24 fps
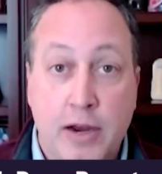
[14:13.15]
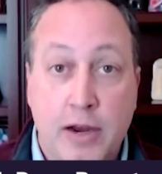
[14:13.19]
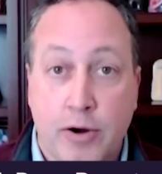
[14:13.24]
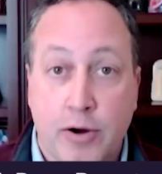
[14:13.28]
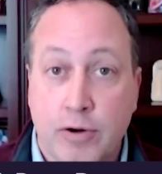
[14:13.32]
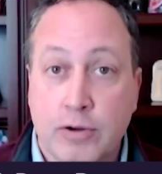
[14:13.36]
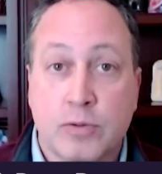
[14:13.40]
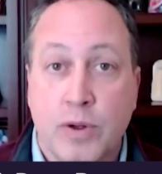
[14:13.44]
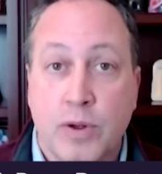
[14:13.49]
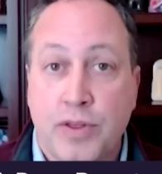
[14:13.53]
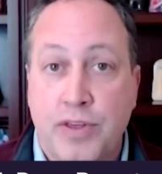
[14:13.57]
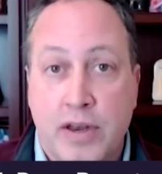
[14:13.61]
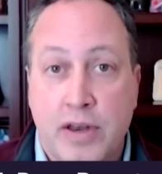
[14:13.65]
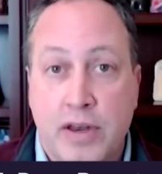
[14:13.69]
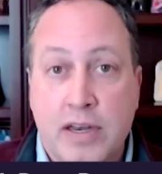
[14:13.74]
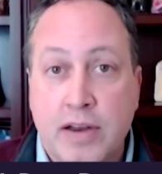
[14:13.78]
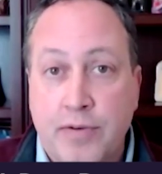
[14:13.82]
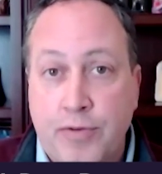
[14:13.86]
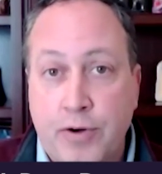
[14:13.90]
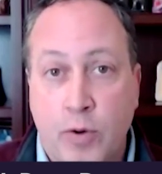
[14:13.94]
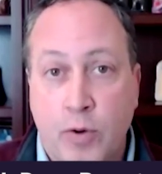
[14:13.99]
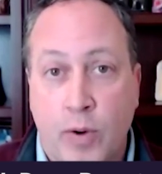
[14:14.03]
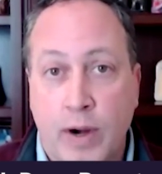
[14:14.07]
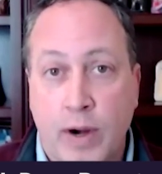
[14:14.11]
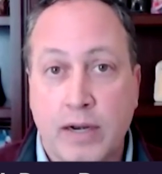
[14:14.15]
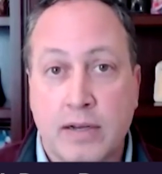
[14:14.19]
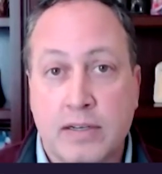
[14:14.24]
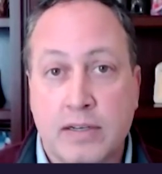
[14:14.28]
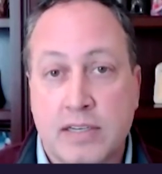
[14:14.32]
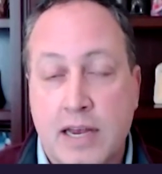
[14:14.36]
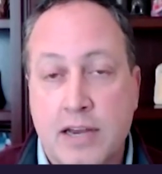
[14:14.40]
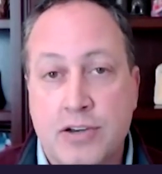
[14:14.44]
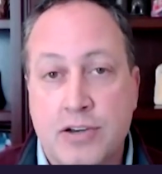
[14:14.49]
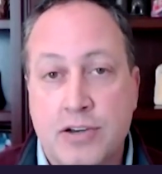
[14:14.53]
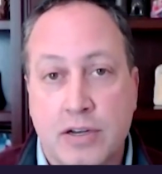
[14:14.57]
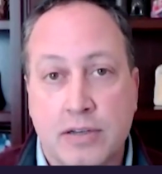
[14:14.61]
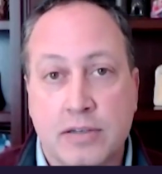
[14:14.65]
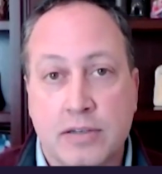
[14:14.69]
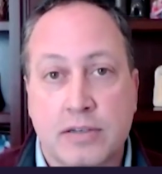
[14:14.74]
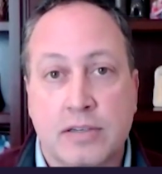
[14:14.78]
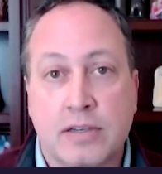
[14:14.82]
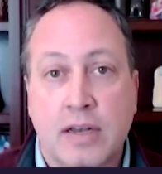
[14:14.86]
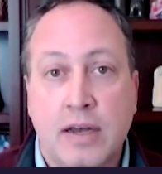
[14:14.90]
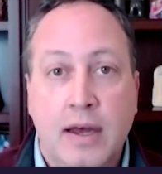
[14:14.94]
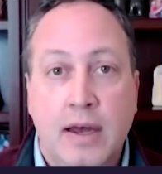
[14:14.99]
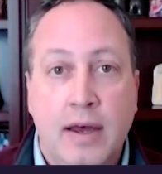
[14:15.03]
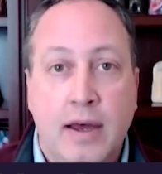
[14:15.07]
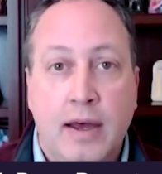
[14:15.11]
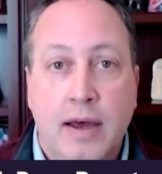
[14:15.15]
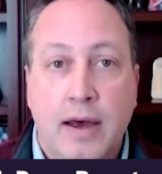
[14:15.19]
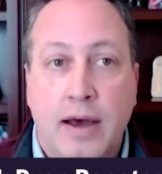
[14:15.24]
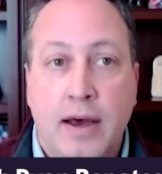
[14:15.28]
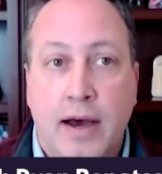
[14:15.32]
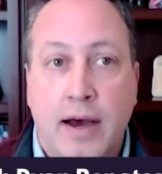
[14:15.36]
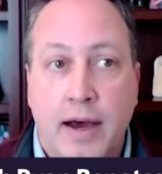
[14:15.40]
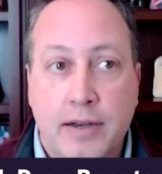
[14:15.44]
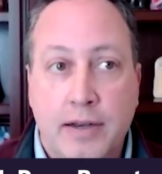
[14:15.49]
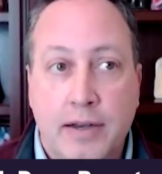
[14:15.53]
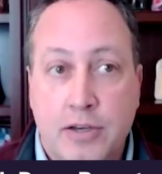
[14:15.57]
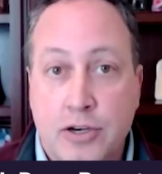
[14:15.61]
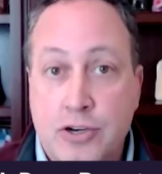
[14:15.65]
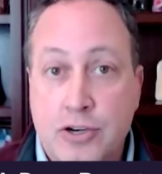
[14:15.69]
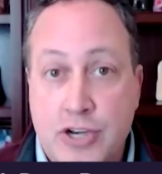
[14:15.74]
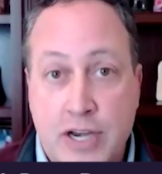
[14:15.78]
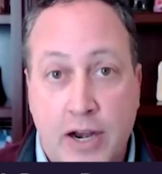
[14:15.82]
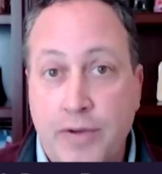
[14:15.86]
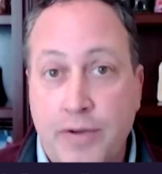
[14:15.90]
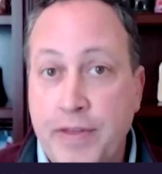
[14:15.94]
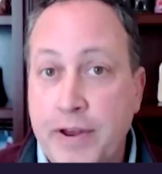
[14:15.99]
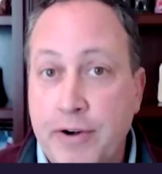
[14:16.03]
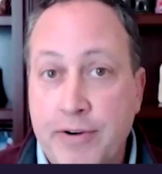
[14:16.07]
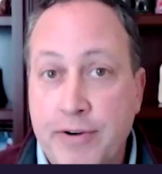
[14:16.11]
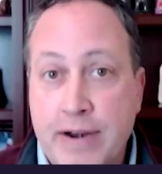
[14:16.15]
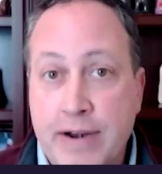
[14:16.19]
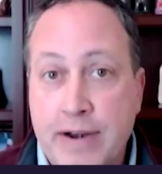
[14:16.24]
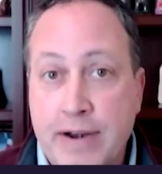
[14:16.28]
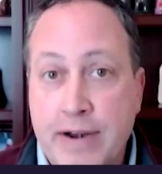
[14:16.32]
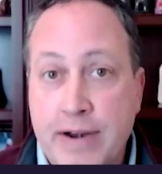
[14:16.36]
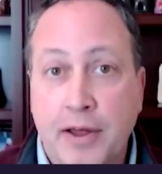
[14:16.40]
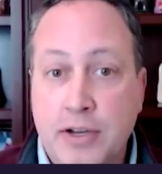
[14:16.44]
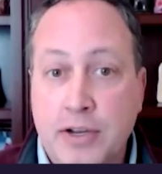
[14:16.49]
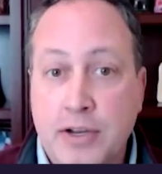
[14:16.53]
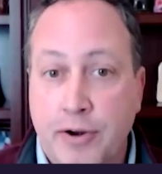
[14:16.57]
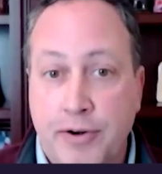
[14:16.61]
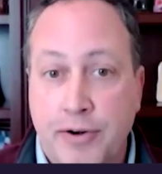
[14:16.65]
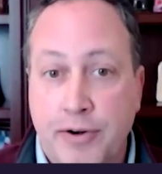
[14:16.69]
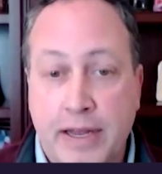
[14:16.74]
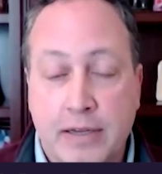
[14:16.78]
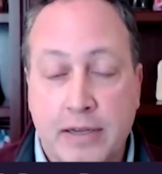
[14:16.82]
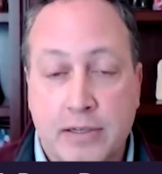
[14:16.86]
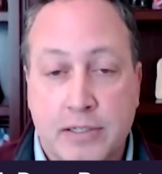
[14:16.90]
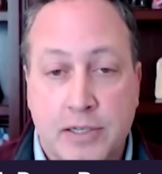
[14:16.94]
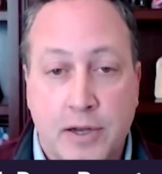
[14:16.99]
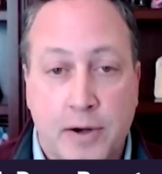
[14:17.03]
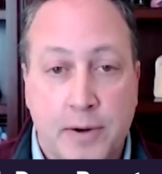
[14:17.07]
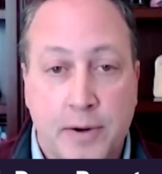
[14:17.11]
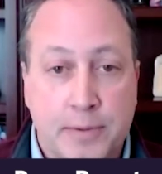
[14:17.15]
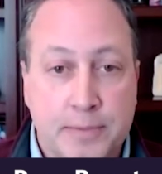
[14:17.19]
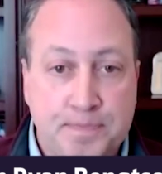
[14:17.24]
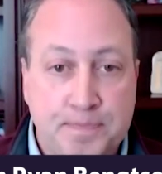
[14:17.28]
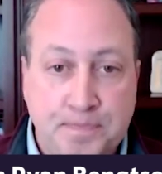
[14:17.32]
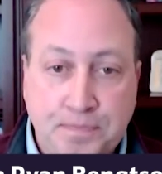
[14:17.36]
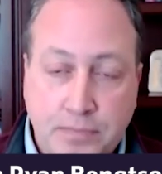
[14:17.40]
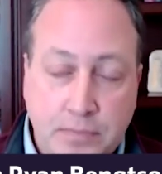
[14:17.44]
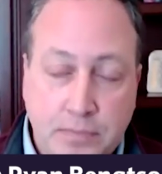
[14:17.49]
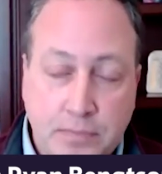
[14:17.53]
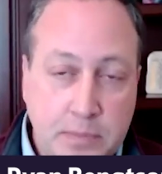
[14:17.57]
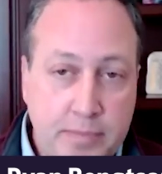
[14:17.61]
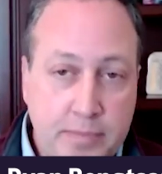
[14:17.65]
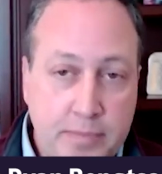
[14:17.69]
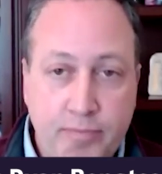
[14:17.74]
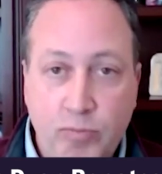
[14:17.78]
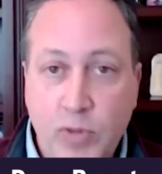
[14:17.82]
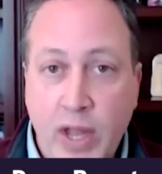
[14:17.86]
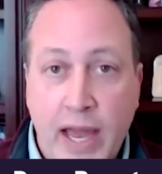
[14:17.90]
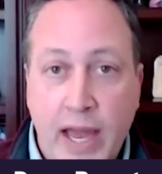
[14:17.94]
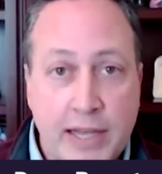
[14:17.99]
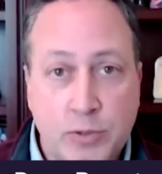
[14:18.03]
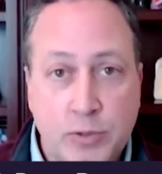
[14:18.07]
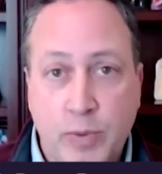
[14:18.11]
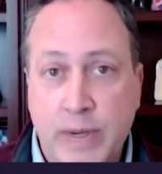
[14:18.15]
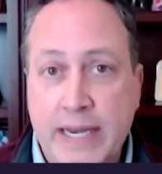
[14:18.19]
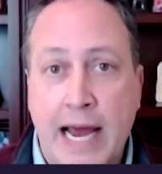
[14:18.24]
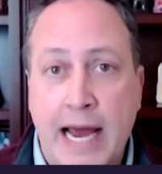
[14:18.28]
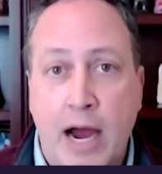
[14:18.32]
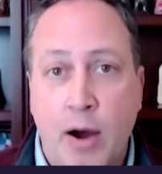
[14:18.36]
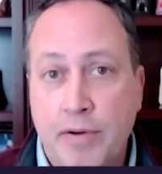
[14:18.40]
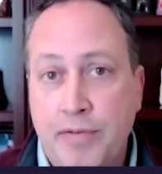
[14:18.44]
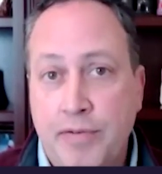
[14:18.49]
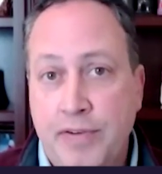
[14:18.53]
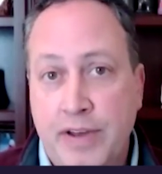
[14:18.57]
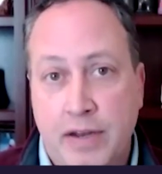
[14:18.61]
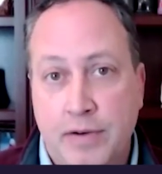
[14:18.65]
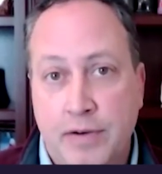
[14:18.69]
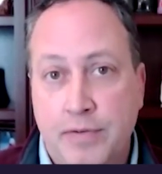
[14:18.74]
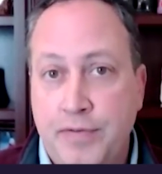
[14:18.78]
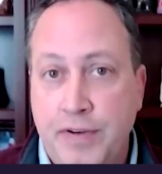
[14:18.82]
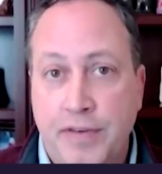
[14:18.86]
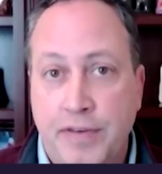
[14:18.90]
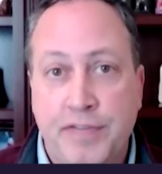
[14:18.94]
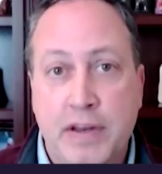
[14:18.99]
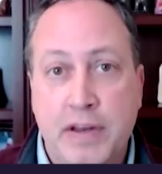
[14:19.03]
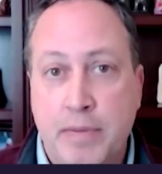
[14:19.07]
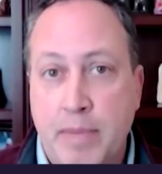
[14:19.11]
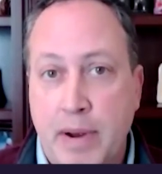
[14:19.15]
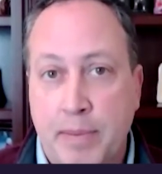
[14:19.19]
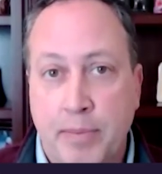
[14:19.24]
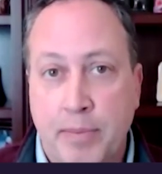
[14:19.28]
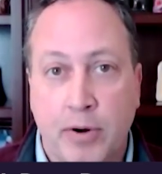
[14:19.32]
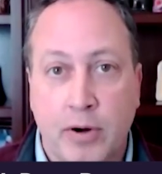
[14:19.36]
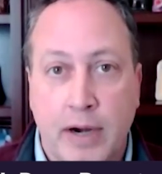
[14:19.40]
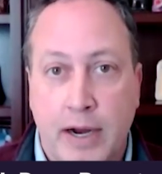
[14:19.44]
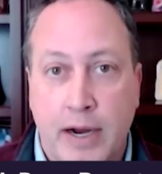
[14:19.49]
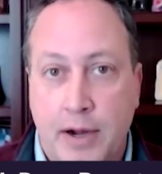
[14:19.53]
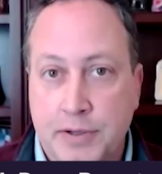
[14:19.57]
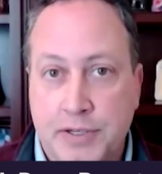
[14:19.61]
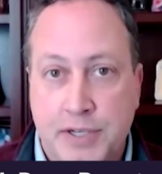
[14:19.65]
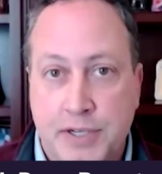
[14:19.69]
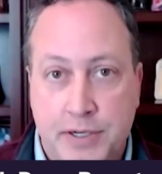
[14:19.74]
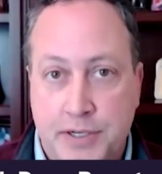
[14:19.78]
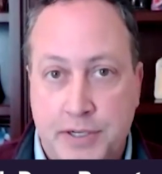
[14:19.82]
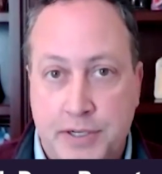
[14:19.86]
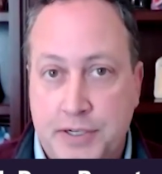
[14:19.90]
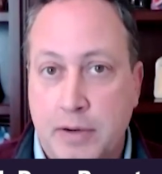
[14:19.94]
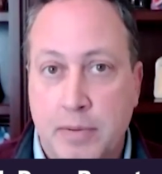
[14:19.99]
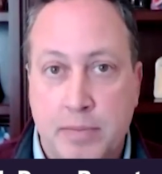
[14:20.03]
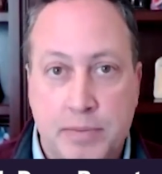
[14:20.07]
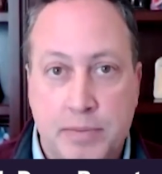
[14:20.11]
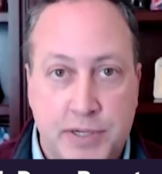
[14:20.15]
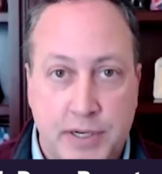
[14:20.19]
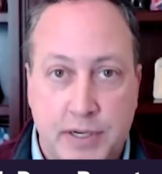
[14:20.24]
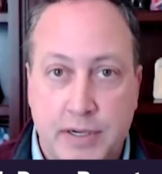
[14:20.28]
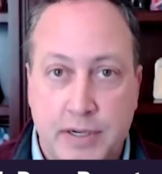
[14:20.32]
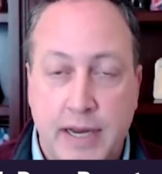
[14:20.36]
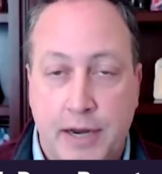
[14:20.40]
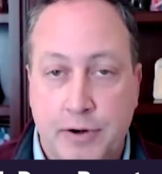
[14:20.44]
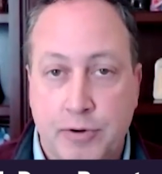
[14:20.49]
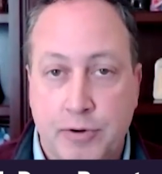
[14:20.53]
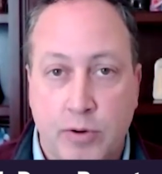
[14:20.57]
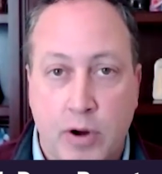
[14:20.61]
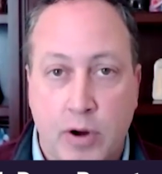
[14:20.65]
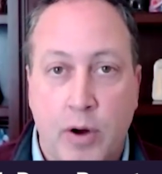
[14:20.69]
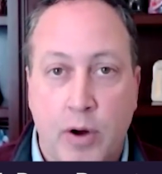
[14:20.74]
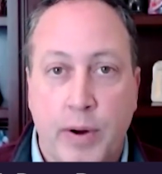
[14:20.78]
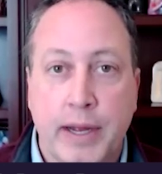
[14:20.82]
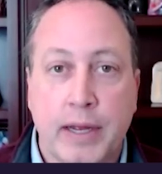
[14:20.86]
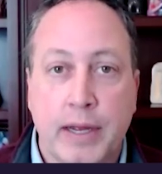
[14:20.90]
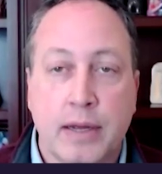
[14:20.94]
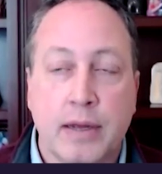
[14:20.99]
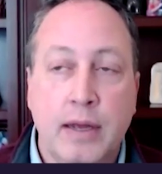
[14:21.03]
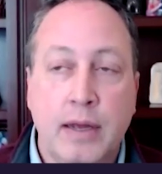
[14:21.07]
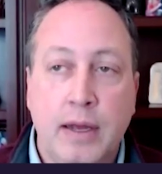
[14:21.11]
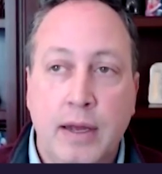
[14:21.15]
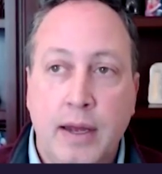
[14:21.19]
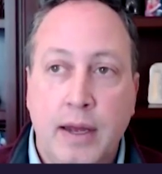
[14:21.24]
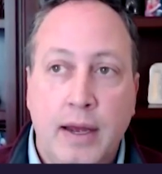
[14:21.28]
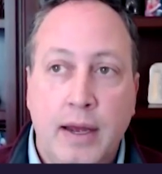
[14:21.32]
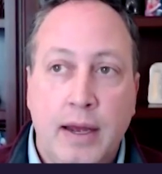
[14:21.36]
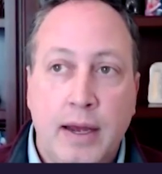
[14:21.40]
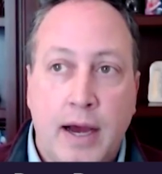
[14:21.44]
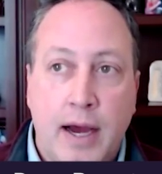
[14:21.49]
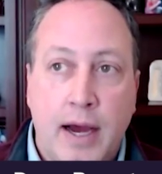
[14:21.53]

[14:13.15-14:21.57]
peers within different organizations to share their knowledge and learning. So as we now have hit 50 member health systems and growing,